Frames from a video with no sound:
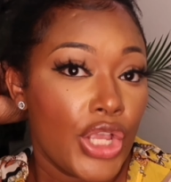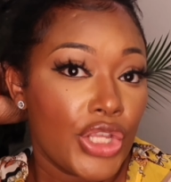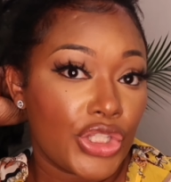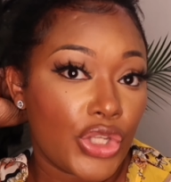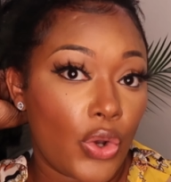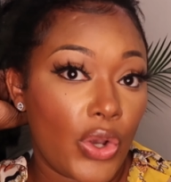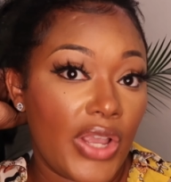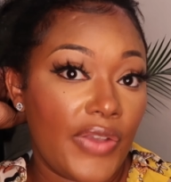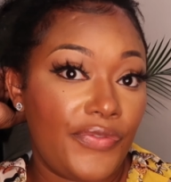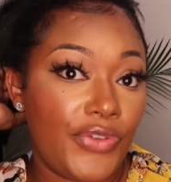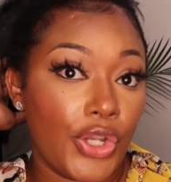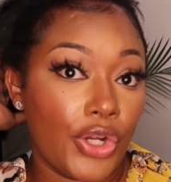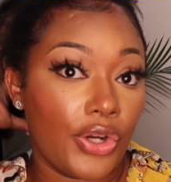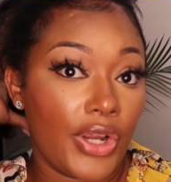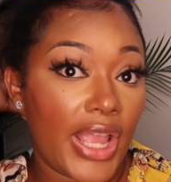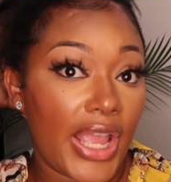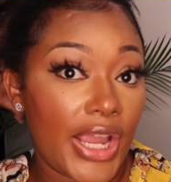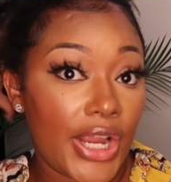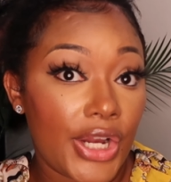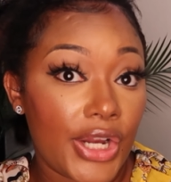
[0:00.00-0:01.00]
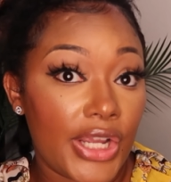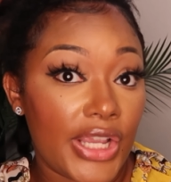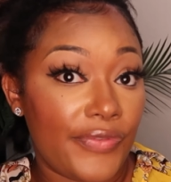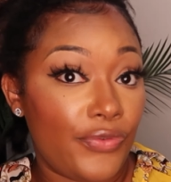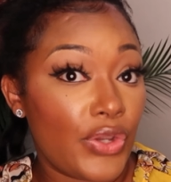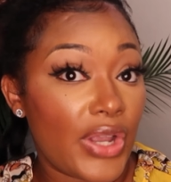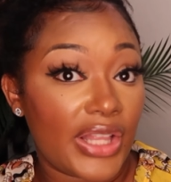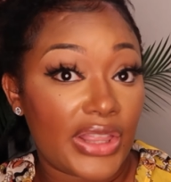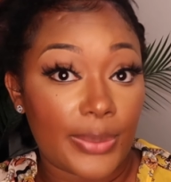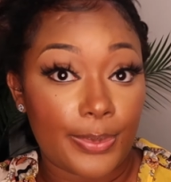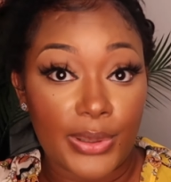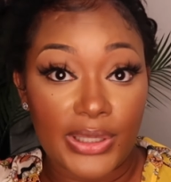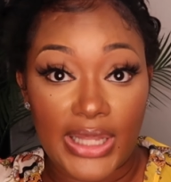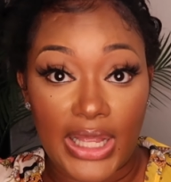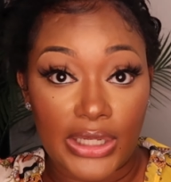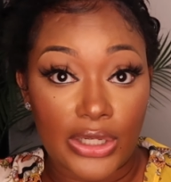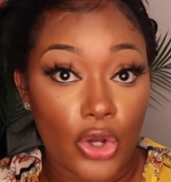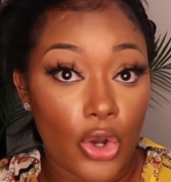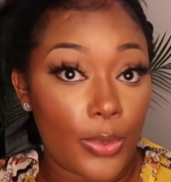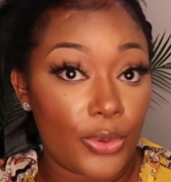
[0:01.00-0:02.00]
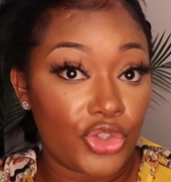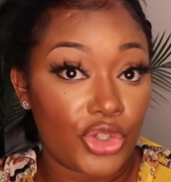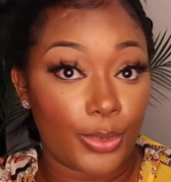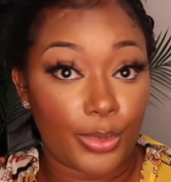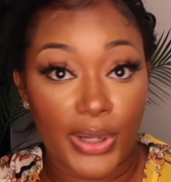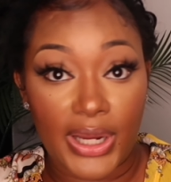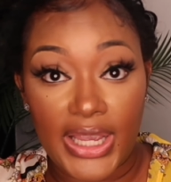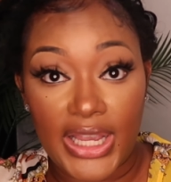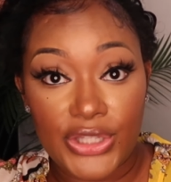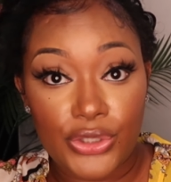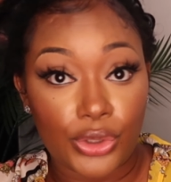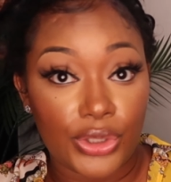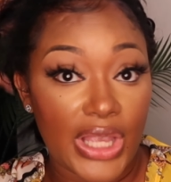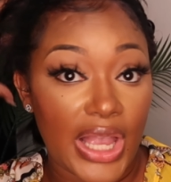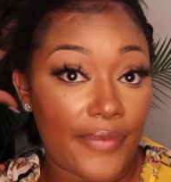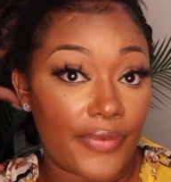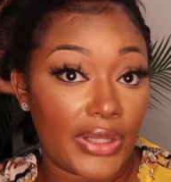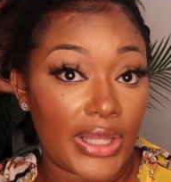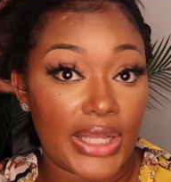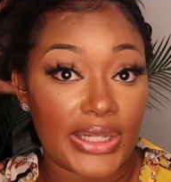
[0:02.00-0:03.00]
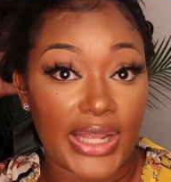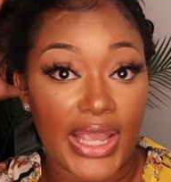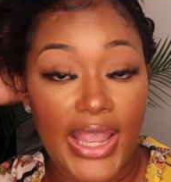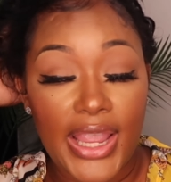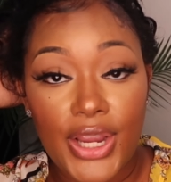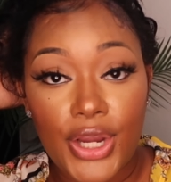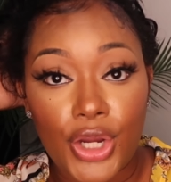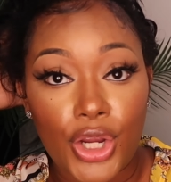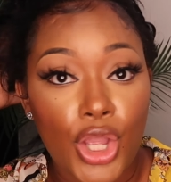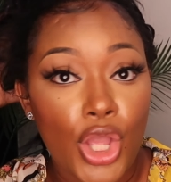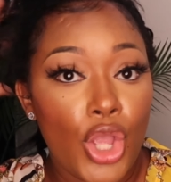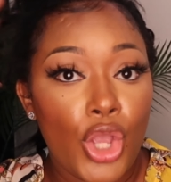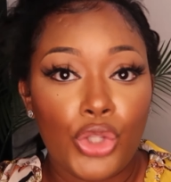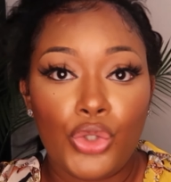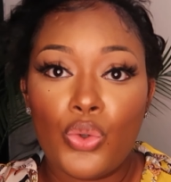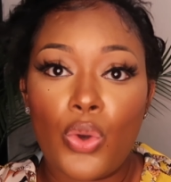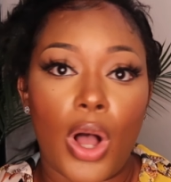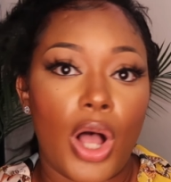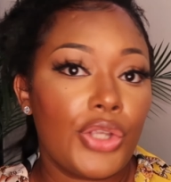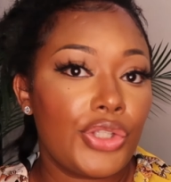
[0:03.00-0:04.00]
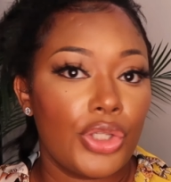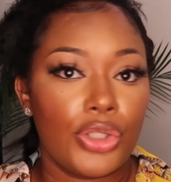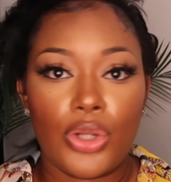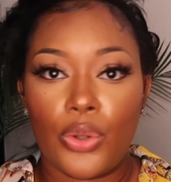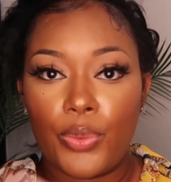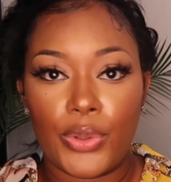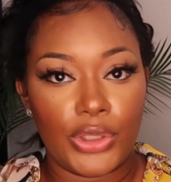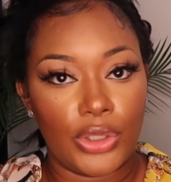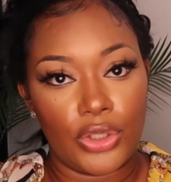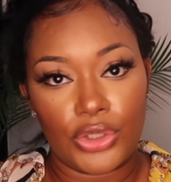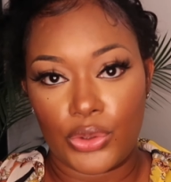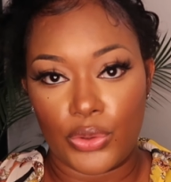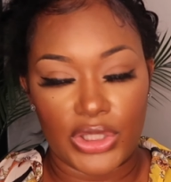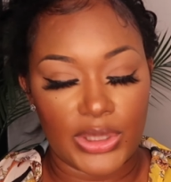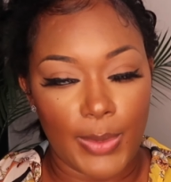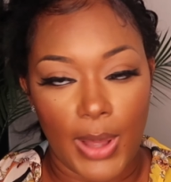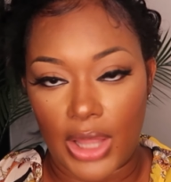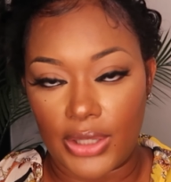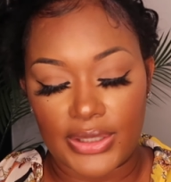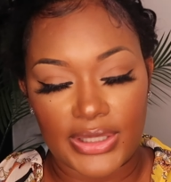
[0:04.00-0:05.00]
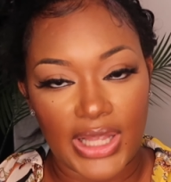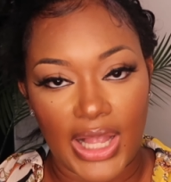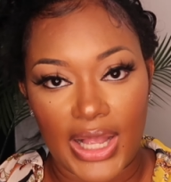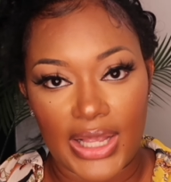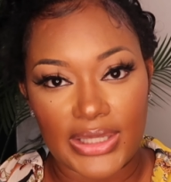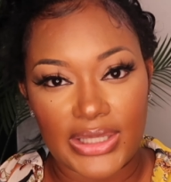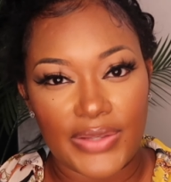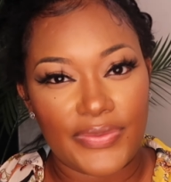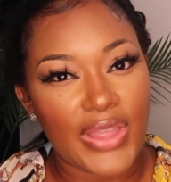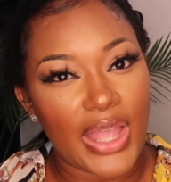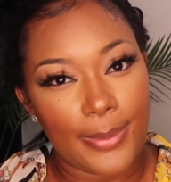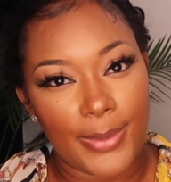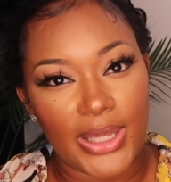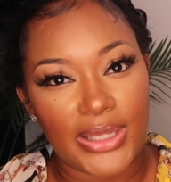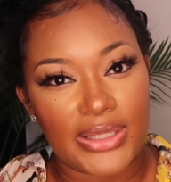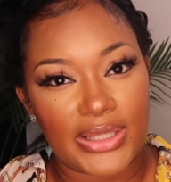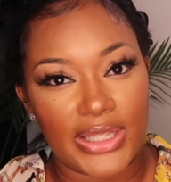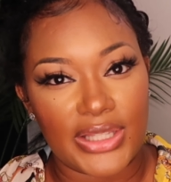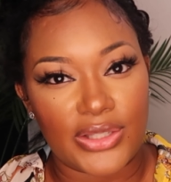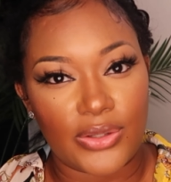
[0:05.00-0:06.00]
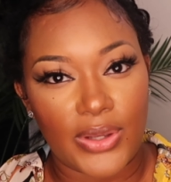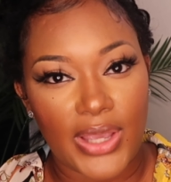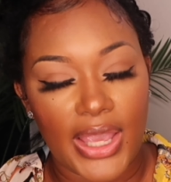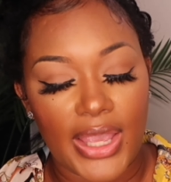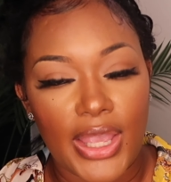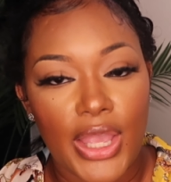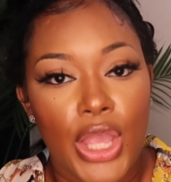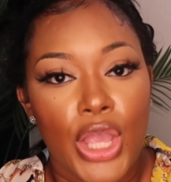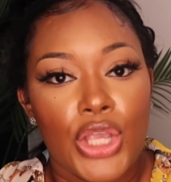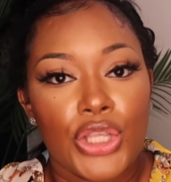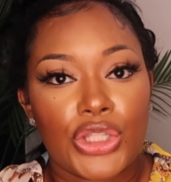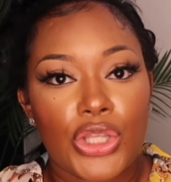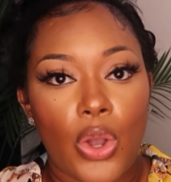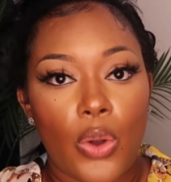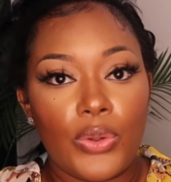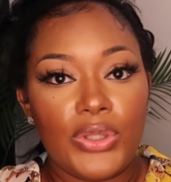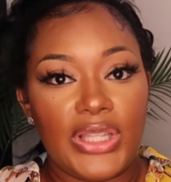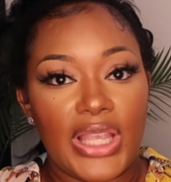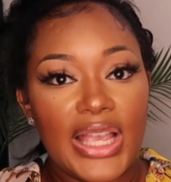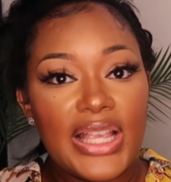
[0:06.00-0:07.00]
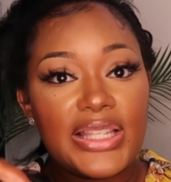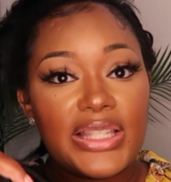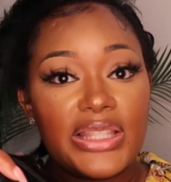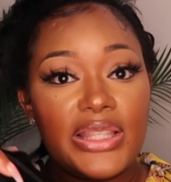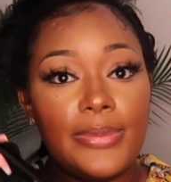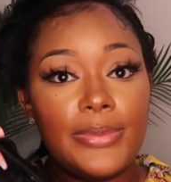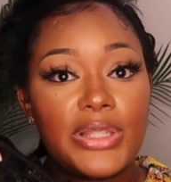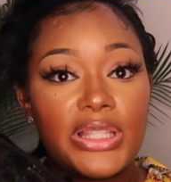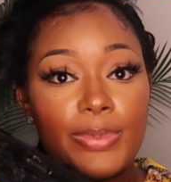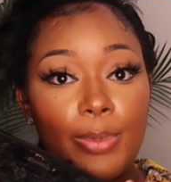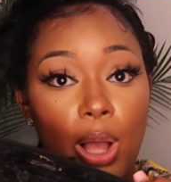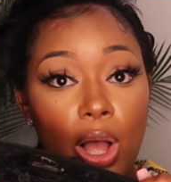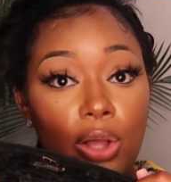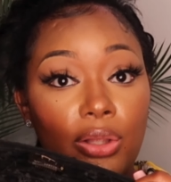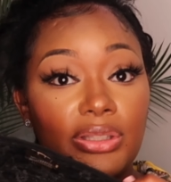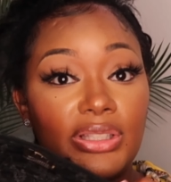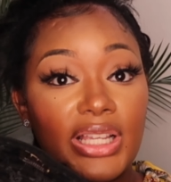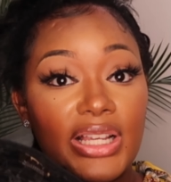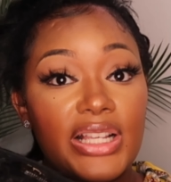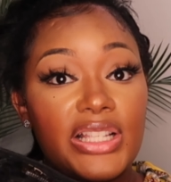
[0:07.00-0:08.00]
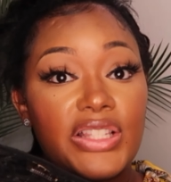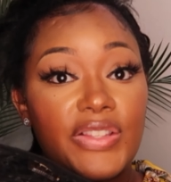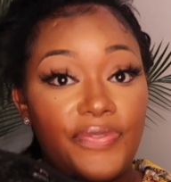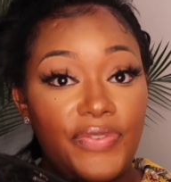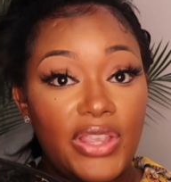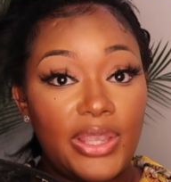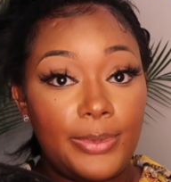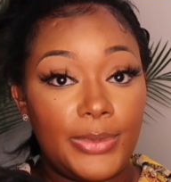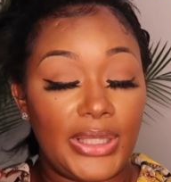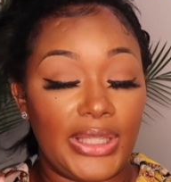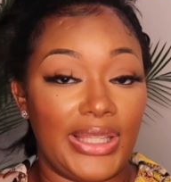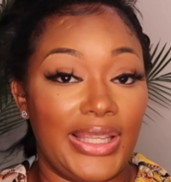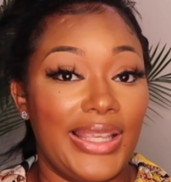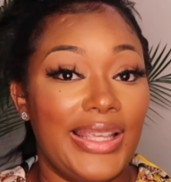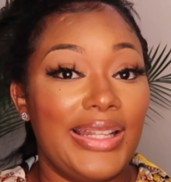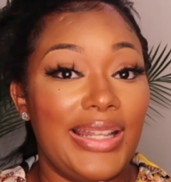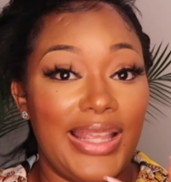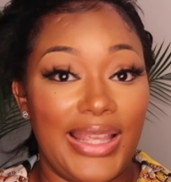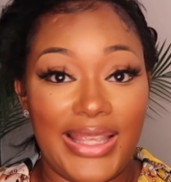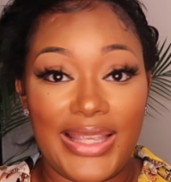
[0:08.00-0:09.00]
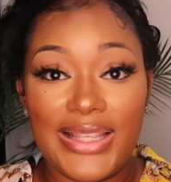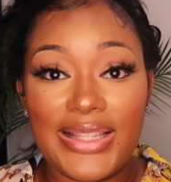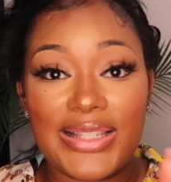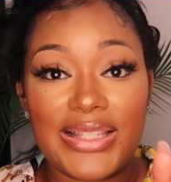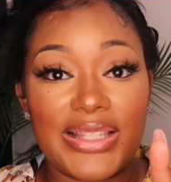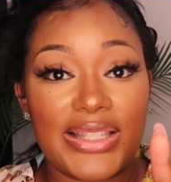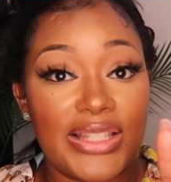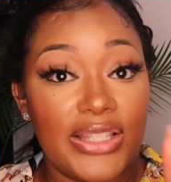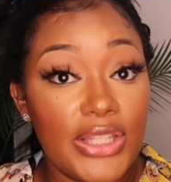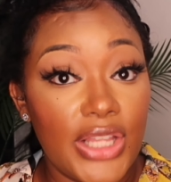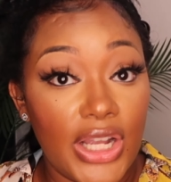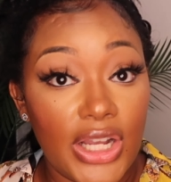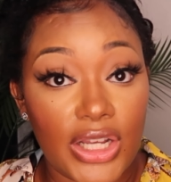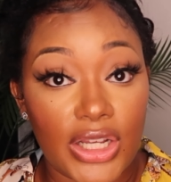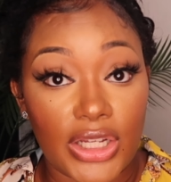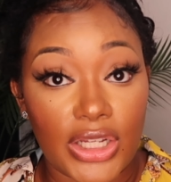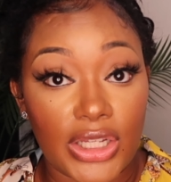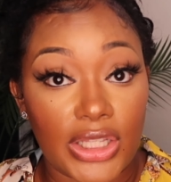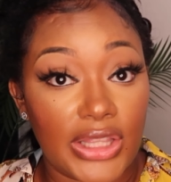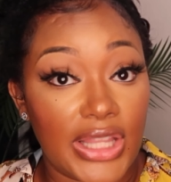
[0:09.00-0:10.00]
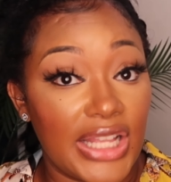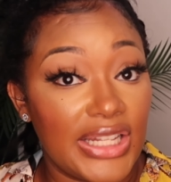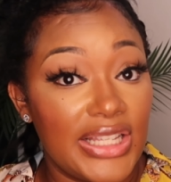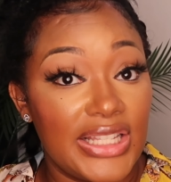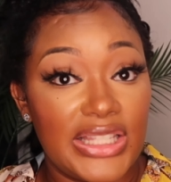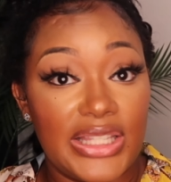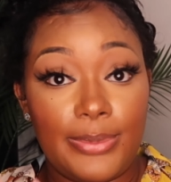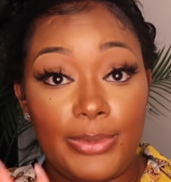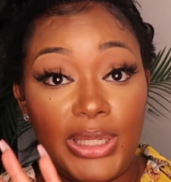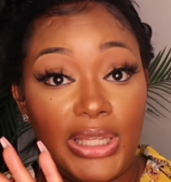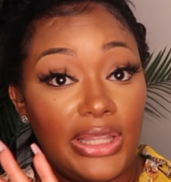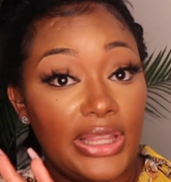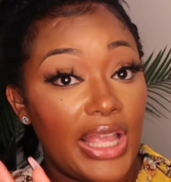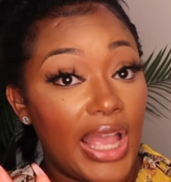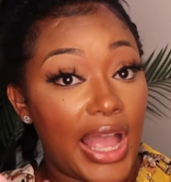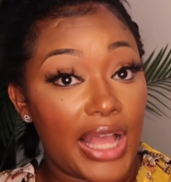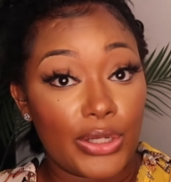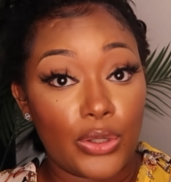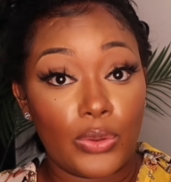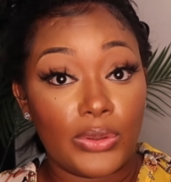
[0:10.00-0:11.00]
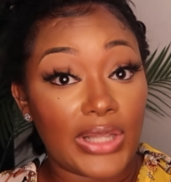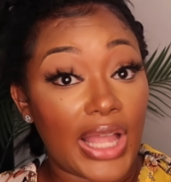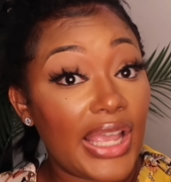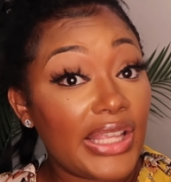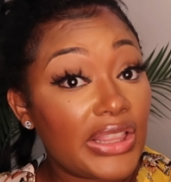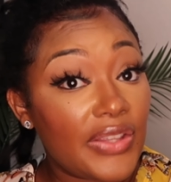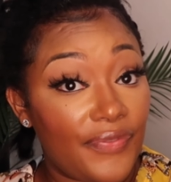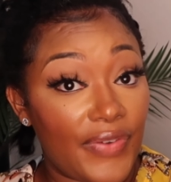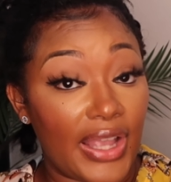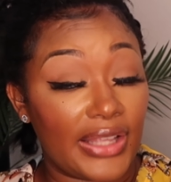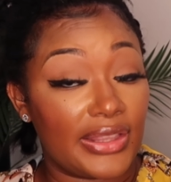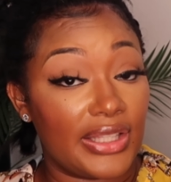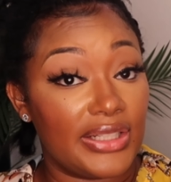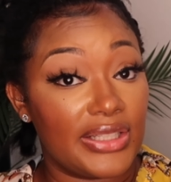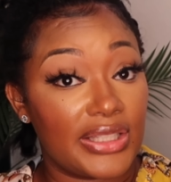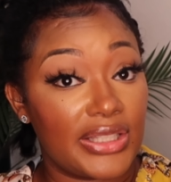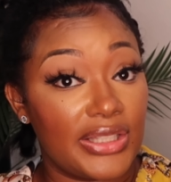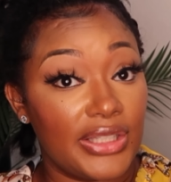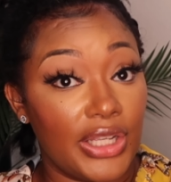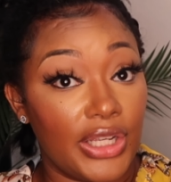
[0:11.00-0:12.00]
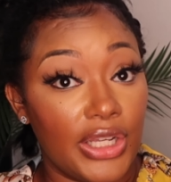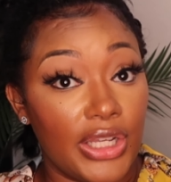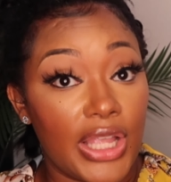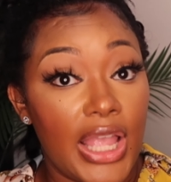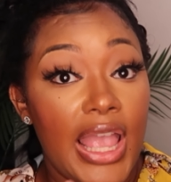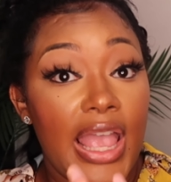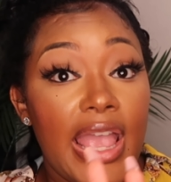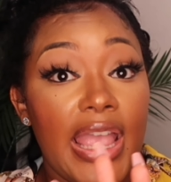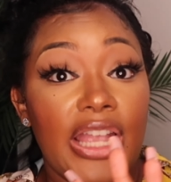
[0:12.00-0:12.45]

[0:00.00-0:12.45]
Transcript: So if your hair, if you have to put down a whole bunch of braids or you have a lot of hair, you also don't want to go to a smaller size, if that makes sense, okay? So yes, the small does fit me. It is snug. That doesn't mean that I don't like the fact that it's snug.